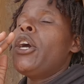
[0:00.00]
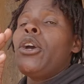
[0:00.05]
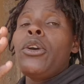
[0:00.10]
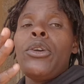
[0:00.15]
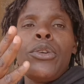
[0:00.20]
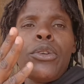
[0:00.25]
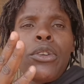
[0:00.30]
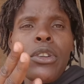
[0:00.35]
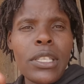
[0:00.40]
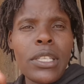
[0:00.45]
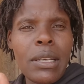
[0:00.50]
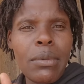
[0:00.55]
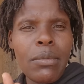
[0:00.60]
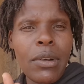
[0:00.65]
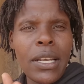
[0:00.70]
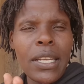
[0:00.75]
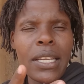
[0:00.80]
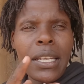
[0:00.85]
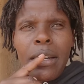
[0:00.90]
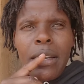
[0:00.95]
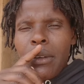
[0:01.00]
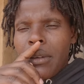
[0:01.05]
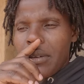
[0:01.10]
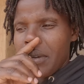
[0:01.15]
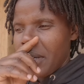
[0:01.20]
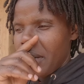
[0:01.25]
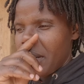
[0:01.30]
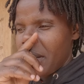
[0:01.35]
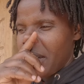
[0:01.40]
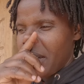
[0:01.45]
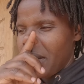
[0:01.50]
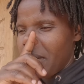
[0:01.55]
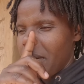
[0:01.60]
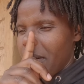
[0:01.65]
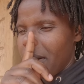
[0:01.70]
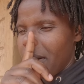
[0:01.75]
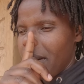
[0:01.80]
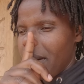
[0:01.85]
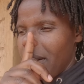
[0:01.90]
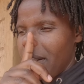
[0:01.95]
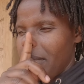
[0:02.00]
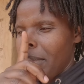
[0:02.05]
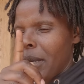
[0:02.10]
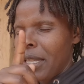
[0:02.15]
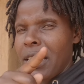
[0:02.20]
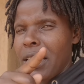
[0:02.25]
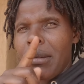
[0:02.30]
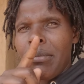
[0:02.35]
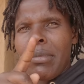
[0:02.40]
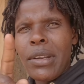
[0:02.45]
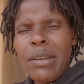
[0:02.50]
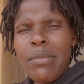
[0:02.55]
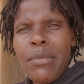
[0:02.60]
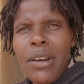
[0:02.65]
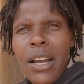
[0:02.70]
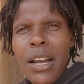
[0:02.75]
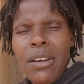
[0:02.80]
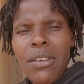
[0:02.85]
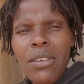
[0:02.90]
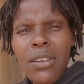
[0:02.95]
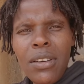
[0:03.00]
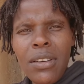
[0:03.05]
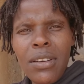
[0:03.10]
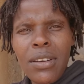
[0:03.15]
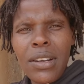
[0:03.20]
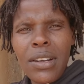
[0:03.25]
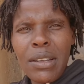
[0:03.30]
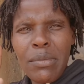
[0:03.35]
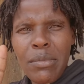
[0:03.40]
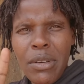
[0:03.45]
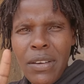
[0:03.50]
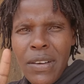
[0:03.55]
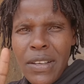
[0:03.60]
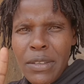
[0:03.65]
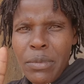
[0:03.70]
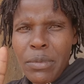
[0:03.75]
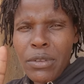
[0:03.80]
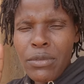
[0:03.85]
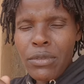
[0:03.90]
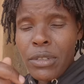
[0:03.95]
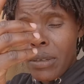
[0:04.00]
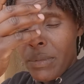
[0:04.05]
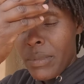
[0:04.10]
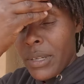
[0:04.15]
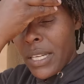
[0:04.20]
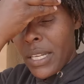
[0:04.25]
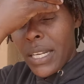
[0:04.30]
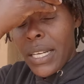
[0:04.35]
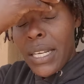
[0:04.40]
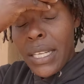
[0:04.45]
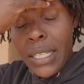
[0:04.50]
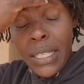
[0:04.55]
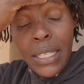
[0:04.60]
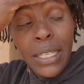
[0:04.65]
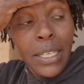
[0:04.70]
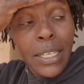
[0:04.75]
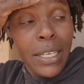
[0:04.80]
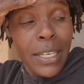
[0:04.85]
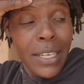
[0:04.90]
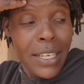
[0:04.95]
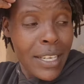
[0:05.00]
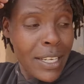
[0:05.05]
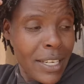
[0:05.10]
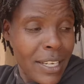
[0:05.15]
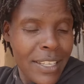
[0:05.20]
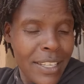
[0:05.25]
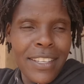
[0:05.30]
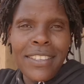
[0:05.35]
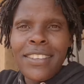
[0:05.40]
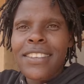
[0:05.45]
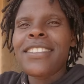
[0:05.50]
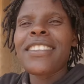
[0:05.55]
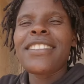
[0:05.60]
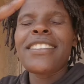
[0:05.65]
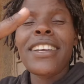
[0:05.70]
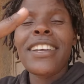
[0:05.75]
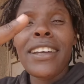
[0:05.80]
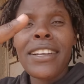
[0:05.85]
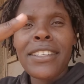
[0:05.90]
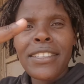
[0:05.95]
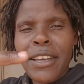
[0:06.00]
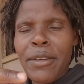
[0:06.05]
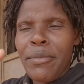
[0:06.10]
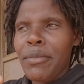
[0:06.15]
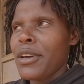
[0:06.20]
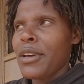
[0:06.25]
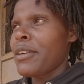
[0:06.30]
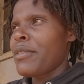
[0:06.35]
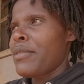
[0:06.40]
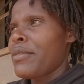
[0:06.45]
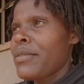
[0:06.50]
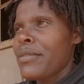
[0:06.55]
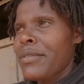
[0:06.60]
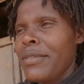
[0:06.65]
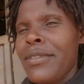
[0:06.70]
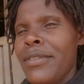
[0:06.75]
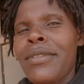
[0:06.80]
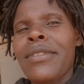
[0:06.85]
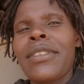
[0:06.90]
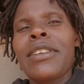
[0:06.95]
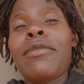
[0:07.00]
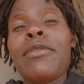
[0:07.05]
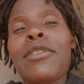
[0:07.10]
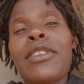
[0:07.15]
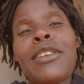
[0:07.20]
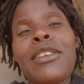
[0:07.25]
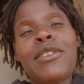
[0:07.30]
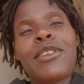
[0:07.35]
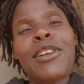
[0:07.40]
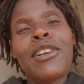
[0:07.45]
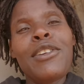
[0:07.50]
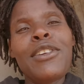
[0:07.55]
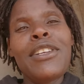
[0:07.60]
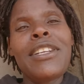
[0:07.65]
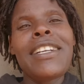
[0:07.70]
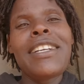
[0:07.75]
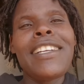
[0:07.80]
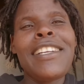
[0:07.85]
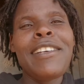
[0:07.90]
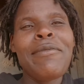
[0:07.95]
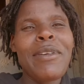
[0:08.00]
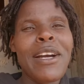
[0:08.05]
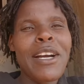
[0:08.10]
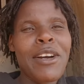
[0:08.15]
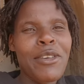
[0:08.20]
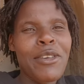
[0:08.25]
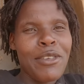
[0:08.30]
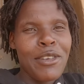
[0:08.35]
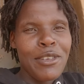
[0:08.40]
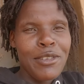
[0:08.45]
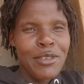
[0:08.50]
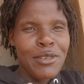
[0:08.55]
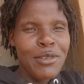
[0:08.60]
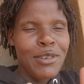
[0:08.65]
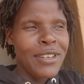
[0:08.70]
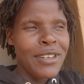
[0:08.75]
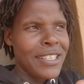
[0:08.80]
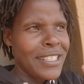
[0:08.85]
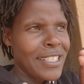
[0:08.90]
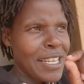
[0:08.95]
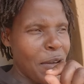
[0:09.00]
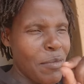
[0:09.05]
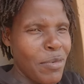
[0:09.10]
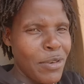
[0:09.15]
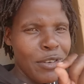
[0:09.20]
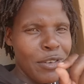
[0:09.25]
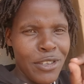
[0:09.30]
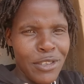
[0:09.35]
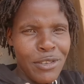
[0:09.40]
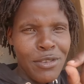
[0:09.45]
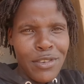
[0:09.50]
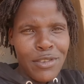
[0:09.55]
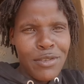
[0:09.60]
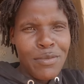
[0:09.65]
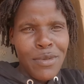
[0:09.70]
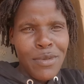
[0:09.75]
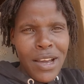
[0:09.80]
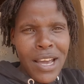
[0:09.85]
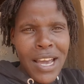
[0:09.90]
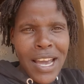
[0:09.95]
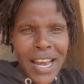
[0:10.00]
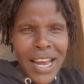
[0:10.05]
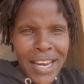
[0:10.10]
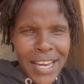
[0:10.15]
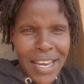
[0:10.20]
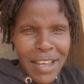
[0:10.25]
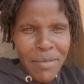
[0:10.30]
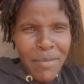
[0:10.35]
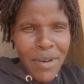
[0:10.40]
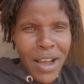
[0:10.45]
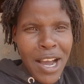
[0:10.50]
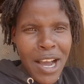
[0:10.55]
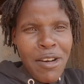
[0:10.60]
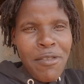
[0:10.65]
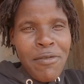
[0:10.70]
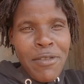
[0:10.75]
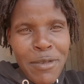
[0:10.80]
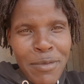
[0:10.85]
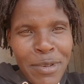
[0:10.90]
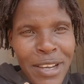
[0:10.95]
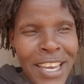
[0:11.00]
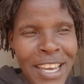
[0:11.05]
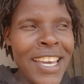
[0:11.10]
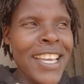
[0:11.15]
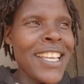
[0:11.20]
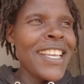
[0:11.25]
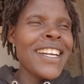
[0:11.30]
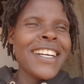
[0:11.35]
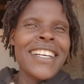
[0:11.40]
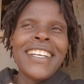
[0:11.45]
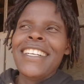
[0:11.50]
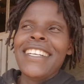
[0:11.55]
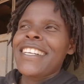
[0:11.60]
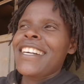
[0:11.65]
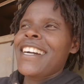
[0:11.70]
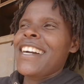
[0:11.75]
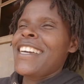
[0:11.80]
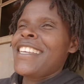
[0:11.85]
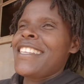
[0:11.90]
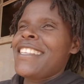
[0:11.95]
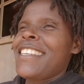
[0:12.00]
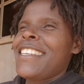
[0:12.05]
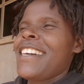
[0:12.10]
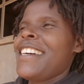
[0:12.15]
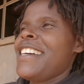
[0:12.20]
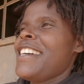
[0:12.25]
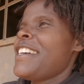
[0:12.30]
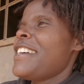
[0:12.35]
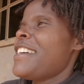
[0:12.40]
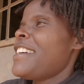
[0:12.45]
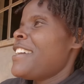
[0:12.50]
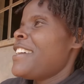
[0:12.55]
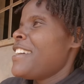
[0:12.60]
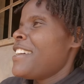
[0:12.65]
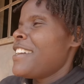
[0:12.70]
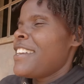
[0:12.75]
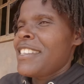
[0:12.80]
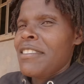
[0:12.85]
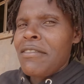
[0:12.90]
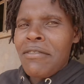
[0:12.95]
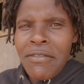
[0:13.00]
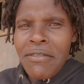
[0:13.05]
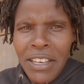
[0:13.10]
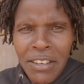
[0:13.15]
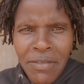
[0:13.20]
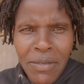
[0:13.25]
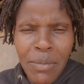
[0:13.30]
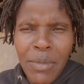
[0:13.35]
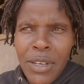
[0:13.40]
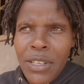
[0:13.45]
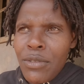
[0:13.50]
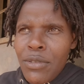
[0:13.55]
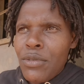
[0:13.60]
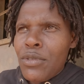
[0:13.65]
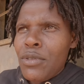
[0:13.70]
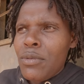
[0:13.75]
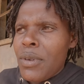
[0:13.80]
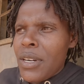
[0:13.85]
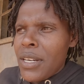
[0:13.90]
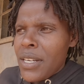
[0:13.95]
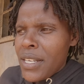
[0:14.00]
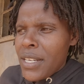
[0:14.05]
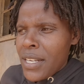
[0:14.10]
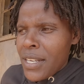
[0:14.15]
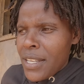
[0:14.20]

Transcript: you know someone by the name Dimwango? Dimwango has been to Jamaica. This is the second time now. If you don't know Dimwango, you need to go type it on YouTube. Dimwango from Kenya, guys. Yeah, he's a very famous YouTuber